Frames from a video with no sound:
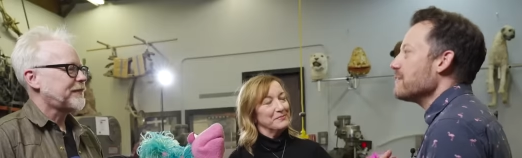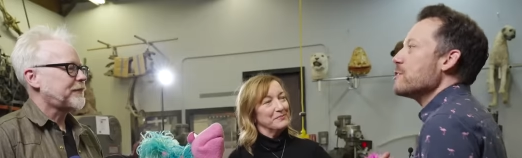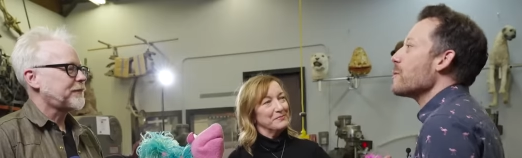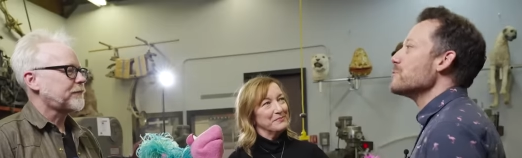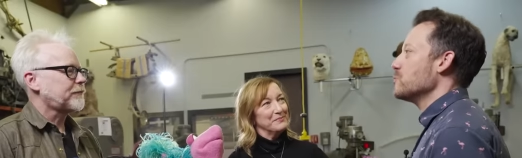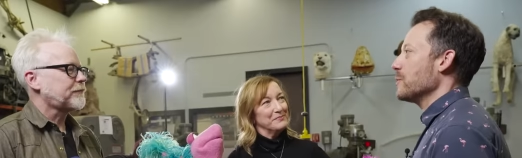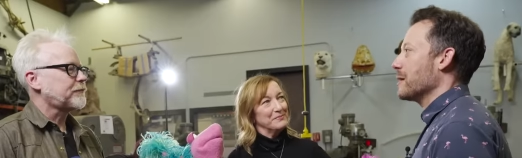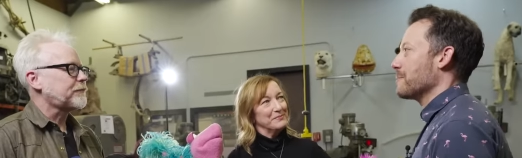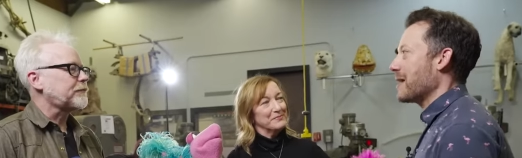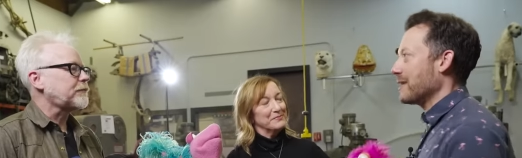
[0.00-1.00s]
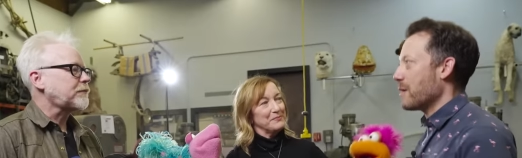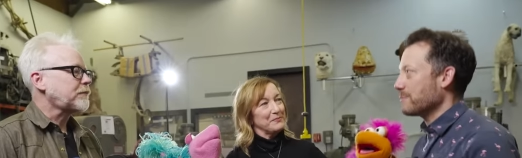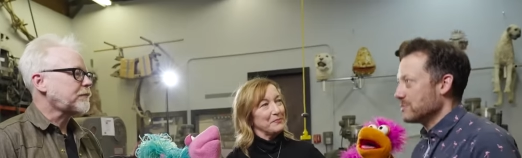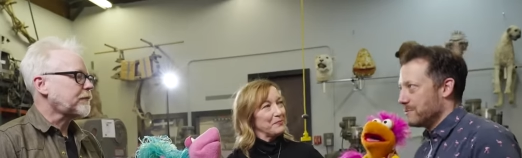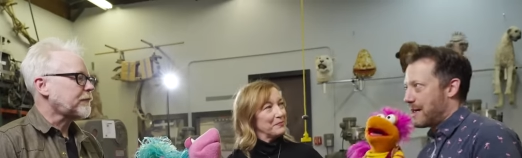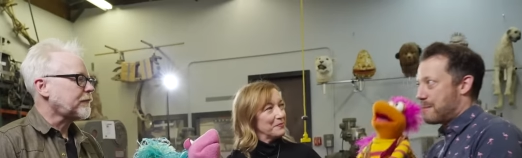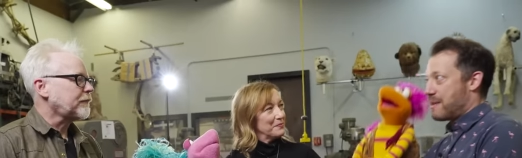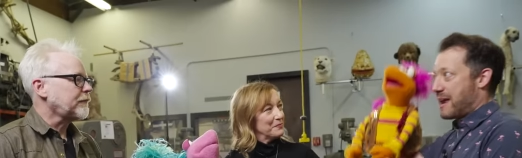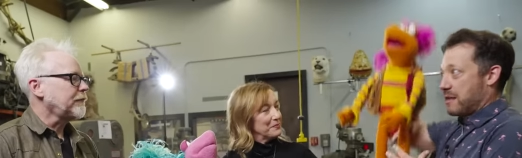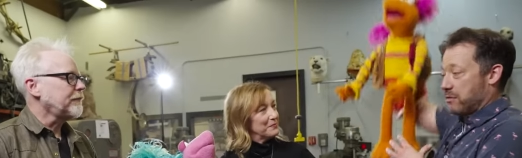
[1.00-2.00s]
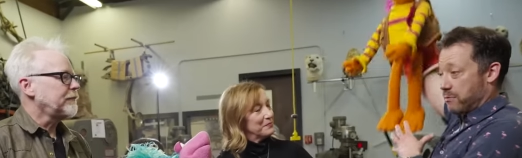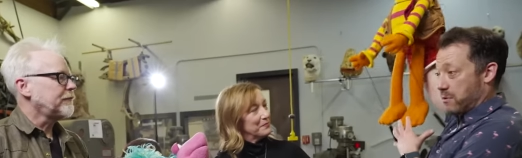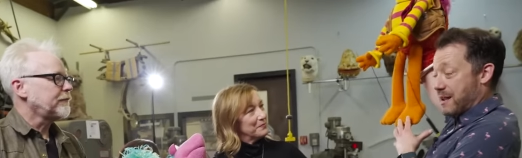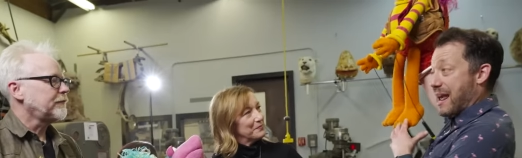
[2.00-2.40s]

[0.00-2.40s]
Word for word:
Speaker 1: didn't even know I was doing it, but you know I was had my hand through,